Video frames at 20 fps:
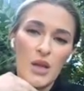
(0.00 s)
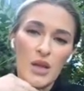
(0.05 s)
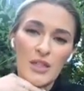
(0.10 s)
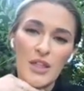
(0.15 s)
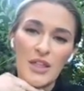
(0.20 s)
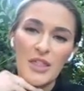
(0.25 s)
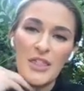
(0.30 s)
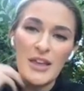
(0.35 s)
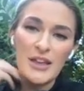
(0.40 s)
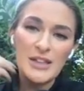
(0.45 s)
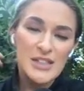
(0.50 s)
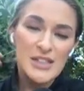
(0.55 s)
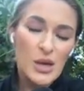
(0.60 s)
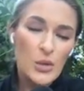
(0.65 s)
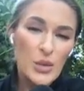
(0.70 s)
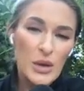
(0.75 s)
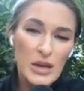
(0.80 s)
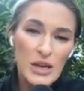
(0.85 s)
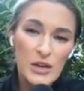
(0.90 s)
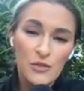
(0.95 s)
the things that
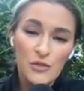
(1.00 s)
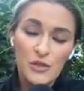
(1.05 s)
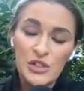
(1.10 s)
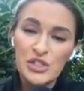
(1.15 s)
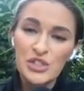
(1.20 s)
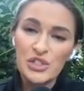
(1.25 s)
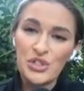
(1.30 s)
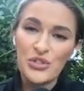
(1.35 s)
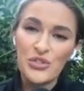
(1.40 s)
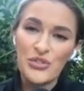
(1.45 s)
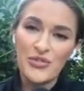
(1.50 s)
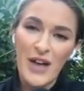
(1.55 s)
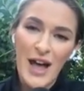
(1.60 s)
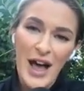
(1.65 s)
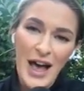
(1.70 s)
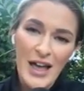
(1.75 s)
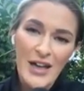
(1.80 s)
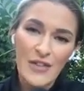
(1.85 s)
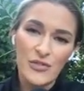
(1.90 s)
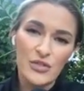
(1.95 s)
we need for
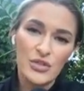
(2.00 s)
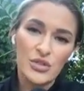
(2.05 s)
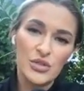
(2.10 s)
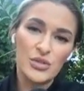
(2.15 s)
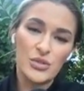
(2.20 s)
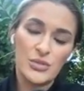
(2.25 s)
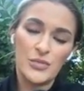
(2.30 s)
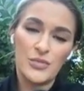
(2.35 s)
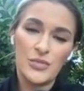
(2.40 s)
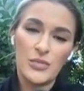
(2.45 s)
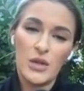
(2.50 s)
survival